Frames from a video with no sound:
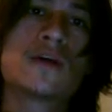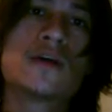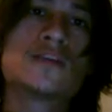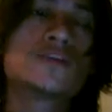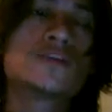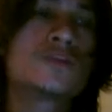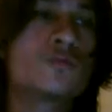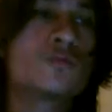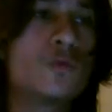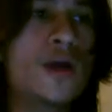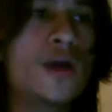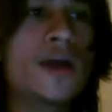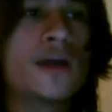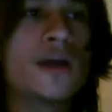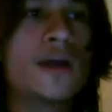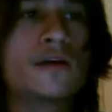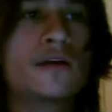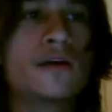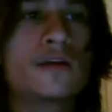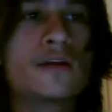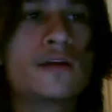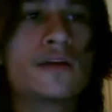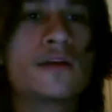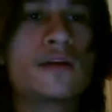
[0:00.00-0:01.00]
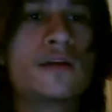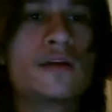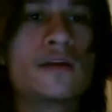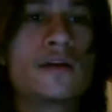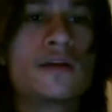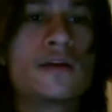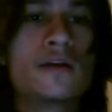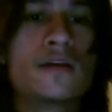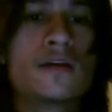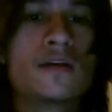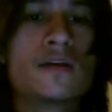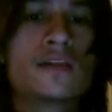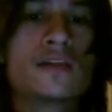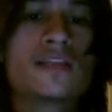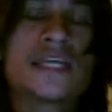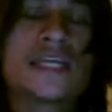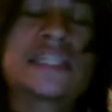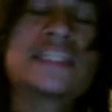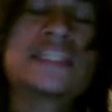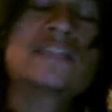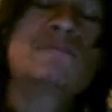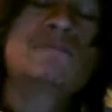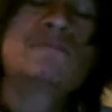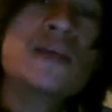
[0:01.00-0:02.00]
Swear. It's
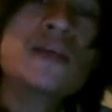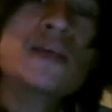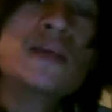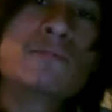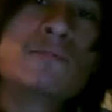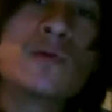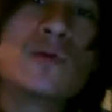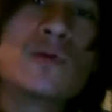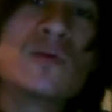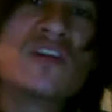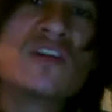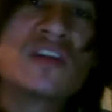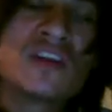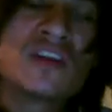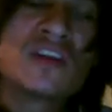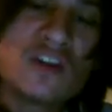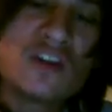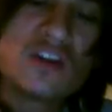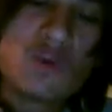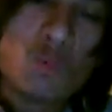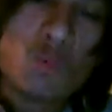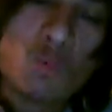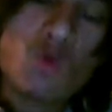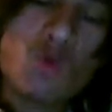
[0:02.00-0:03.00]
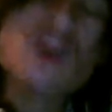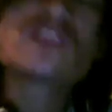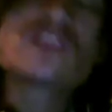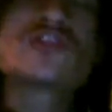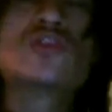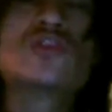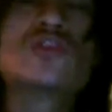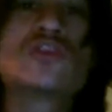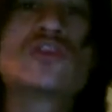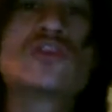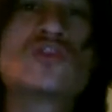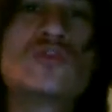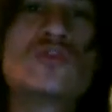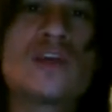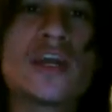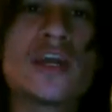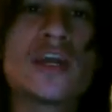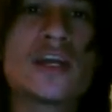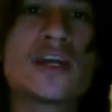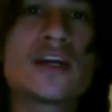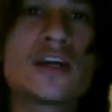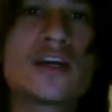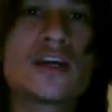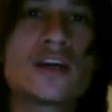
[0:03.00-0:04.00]
like these people want you to
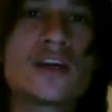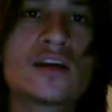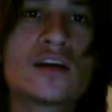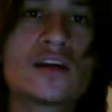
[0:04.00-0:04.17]
drink.